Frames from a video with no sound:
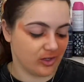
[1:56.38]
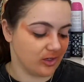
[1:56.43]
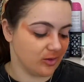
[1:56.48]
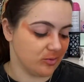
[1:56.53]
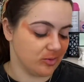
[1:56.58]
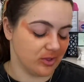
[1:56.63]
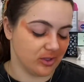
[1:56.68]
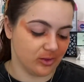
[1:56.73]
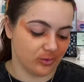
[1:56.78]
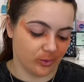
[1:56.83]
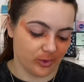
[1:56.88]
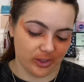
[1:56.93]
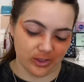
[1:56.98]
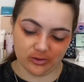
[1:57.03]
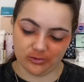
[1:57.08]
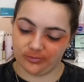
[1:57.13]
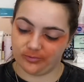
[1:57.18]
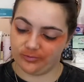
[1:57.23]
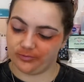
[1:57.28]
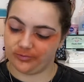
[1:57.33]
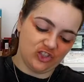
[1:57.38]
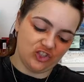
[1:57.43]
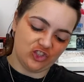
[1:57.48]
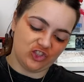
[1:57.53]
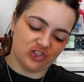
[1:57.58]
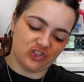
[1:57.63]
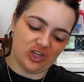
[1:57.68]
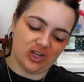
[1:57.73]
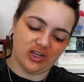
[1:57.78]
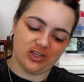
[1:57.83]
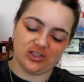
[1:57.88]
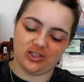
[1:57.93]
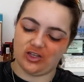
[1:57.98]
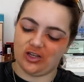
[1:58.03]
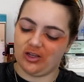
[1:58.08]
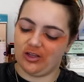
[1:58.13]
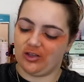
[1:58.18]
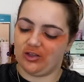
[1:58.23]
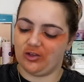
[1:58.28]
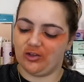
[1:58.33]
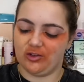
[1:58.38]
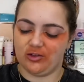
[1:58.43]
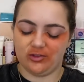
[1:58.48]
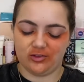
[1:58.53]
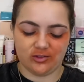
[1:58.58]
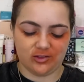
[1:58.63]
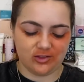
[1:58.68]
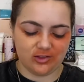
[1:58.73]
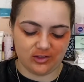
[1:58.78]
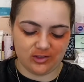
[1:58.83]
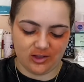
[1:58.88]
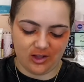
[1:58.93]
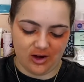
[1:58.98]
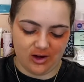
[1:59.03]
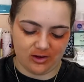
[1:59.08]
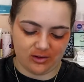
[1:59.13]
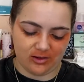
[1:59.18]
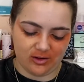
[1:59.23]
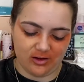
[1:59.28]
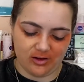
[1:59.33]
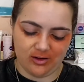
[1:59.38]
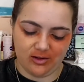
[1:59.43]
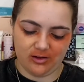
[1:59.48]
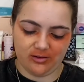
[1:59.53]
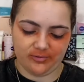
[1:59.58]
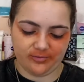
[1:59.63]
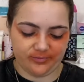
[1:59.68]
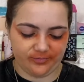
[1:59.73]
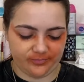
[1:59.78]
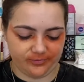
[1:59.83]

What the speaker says: gonna blend well. Such a good start, huh?